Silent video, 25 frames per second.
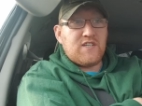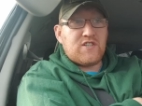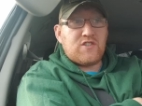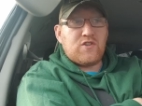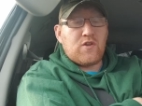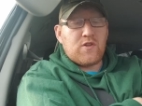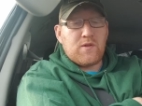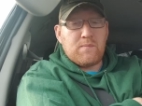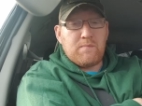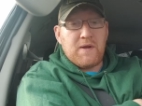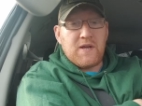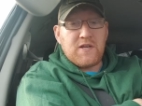it's
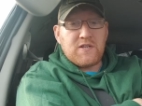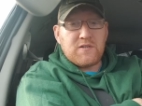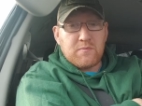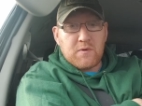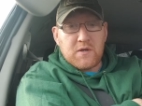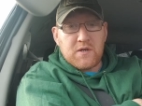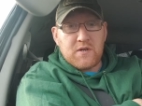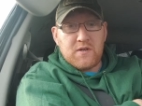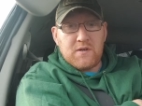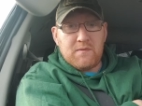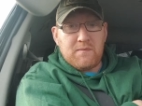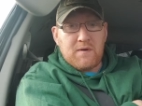not the best
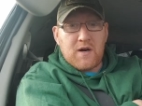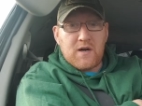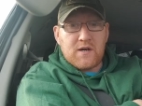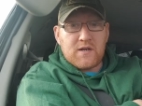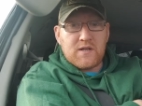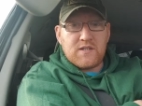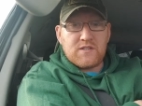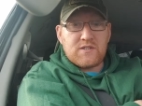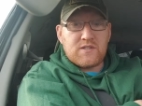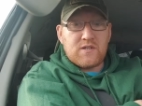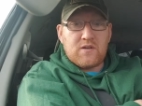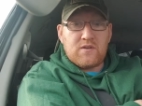one in the
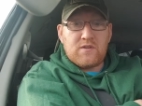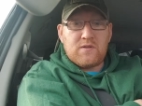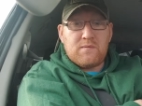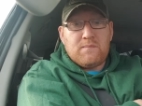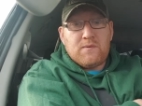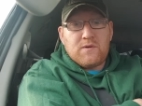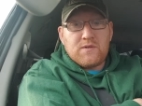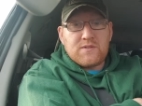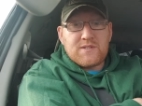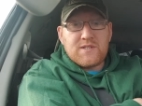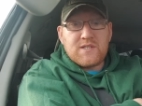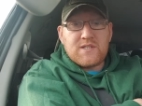market. It's not the
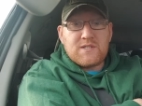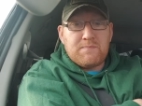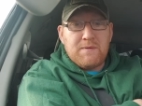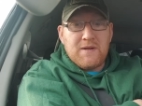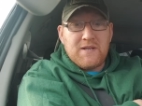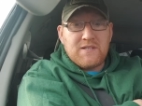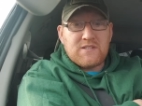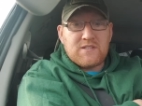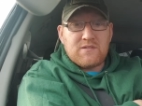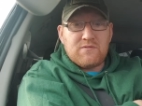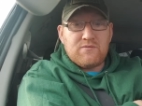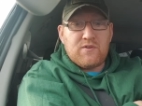most
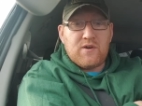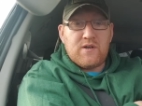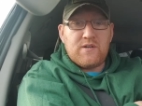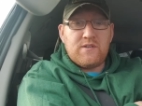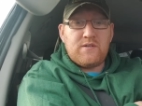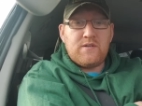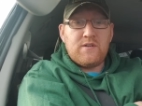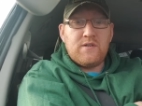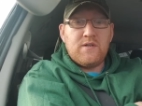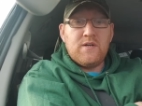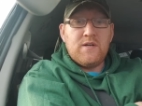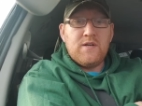expensive
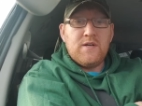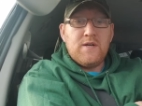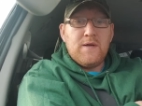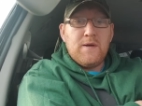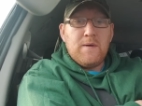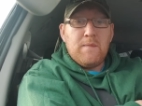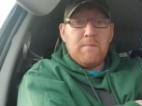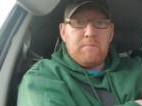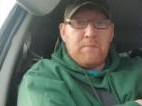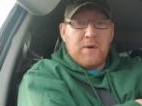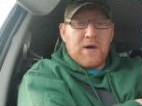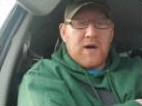one,
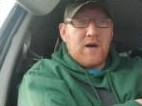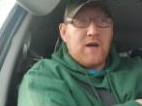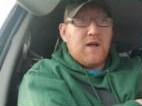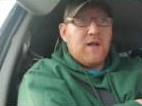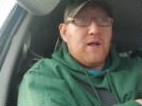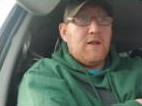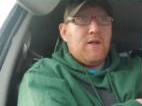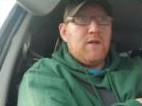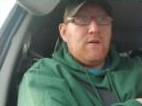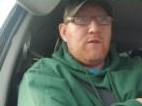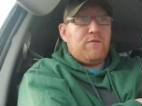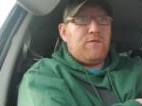but
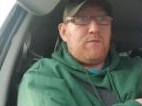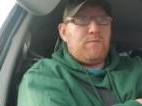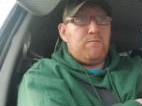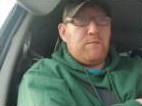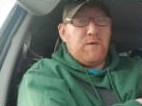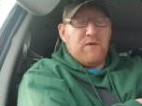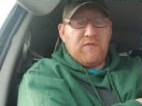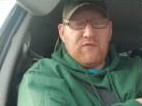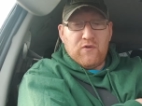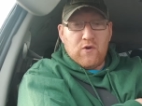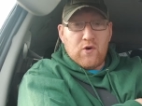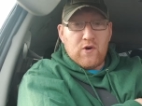
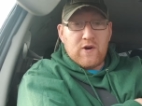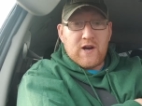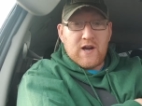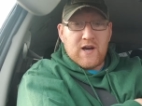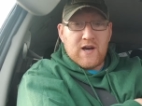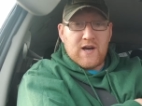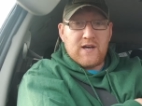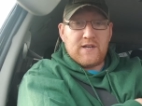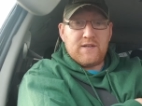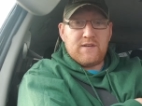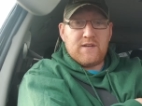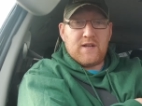before I
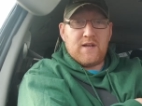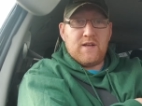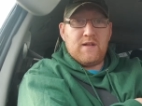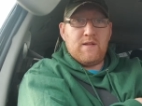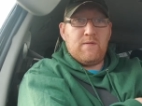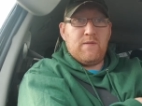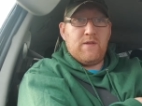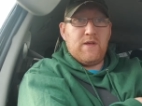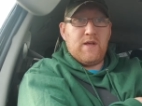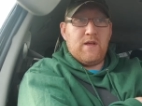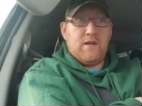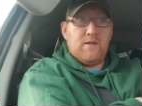had
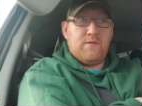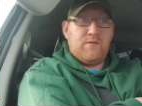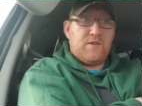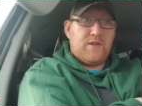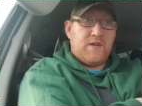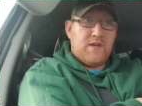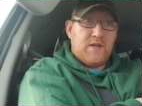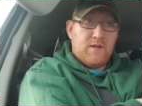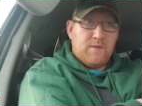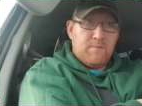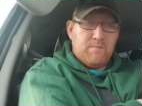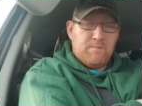that,
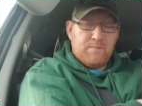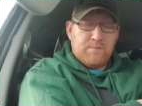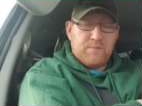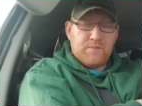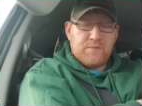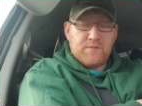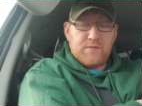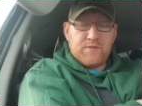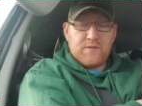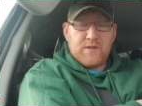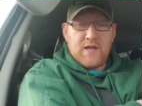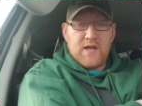the
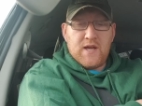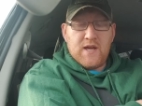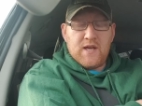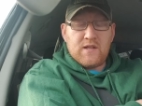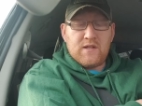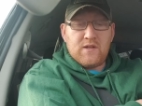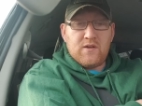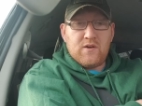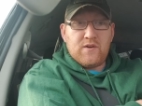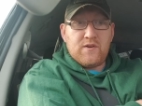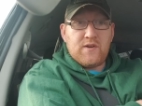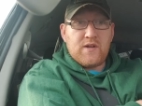
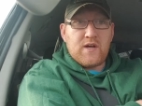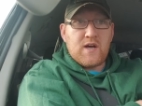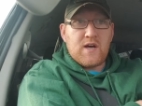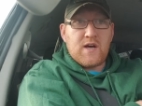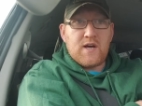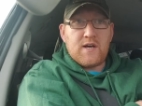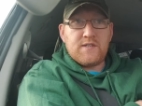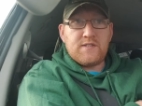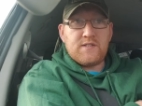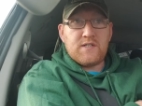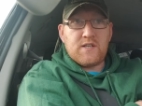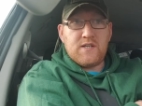Hellion, I
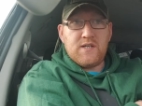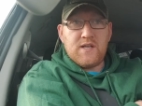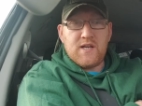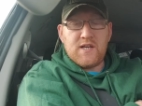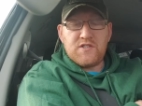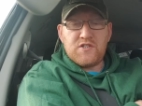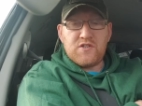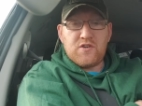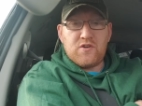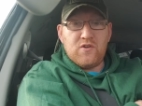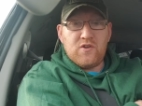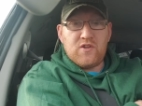had an
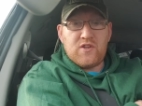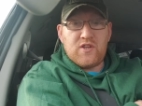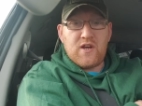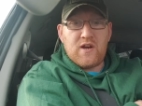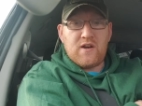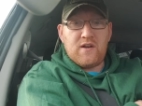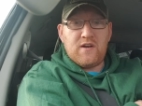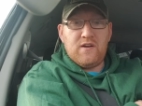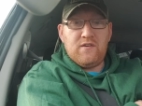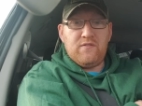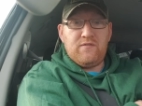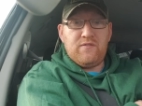
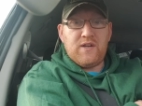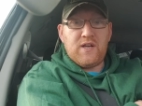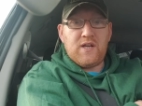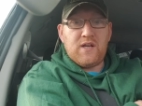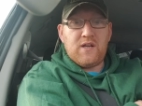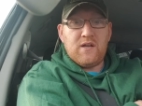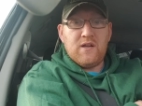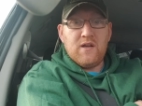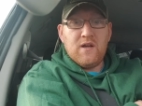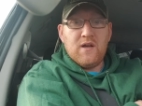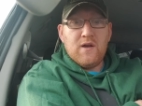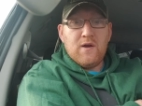
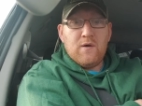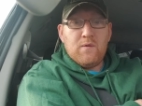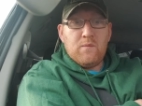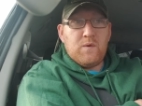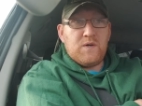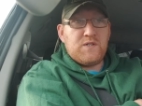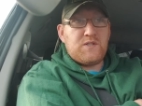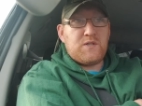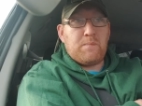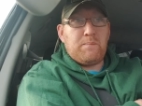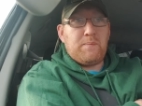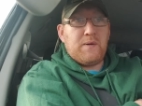XQ30V,
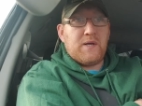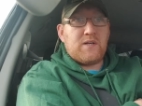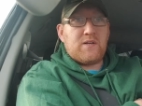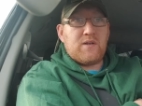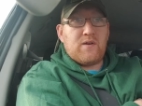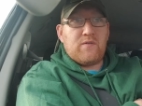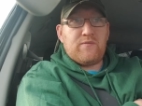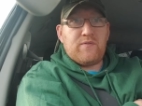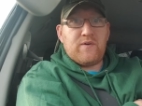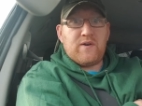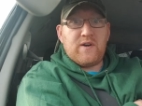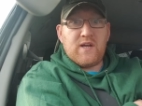which I picked
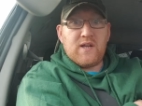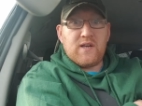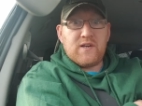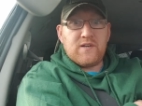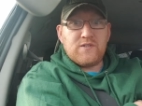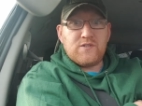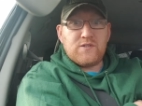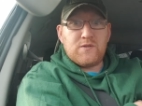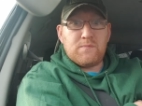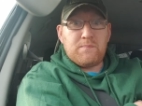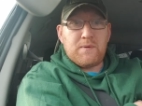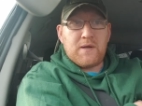up for
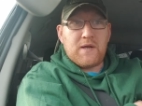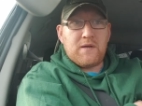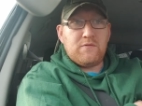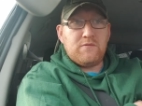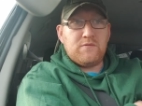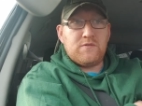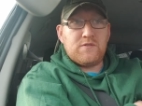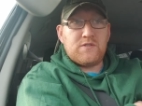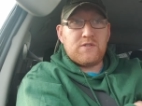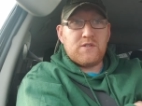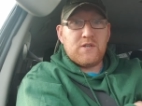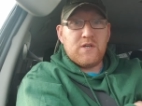
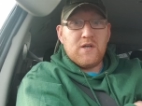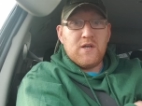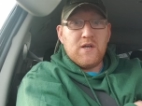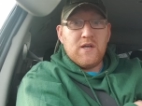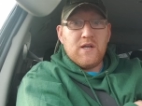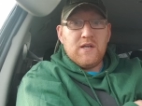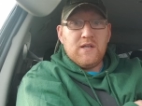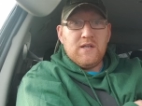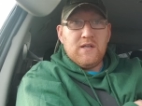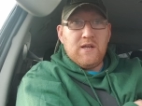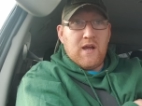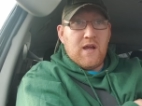£900.
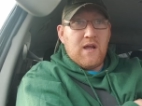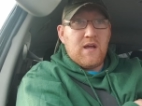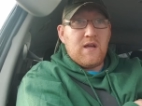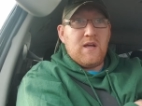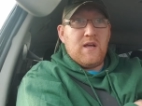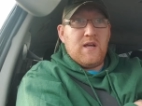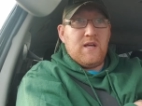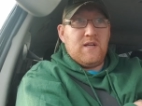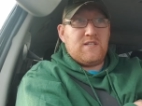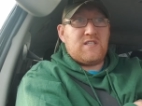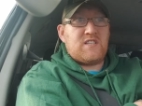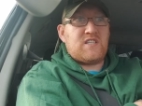Yeah,
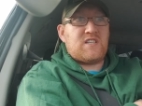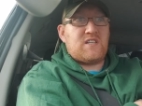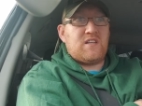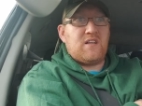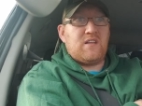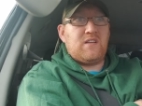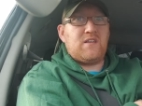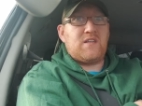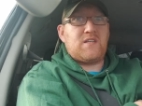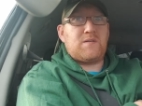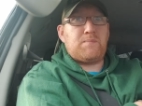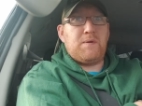it's
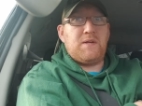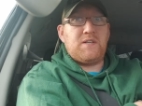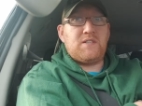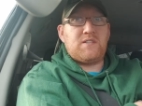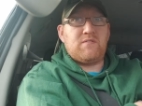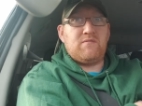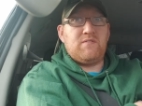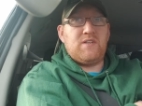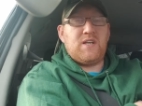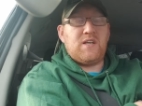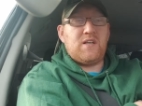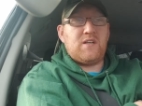still
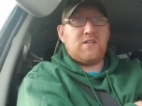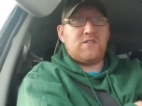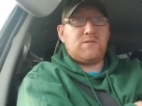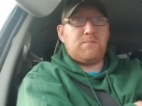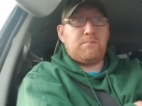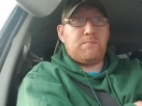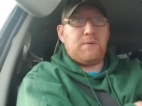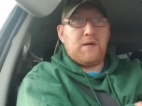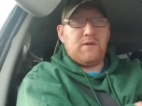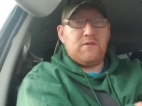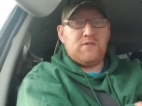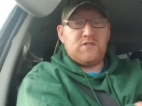expensive.
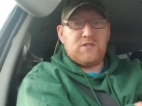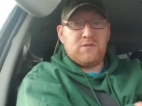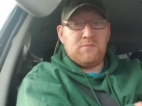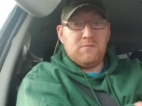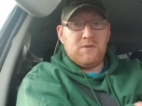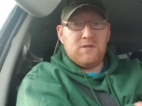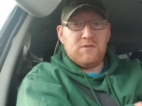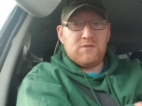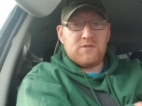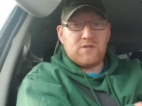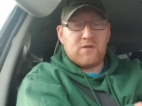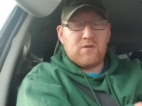£900 to
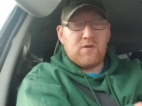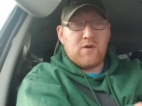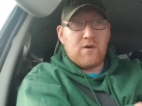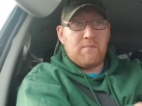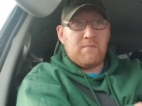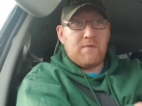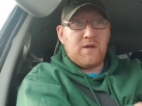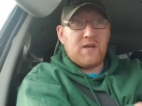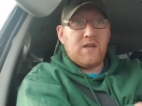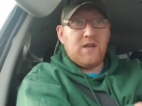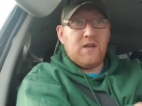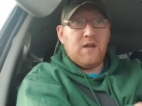me is a lot of
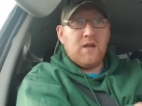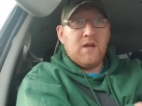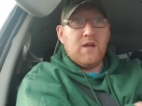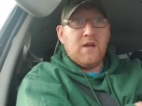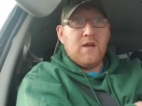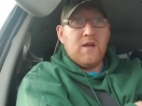money.